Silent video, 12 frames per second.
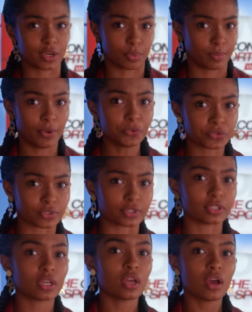like a
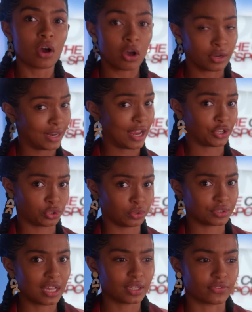proposal on national
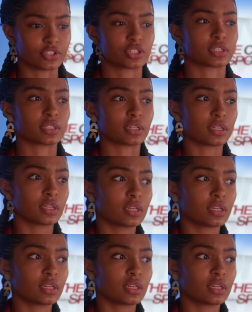television.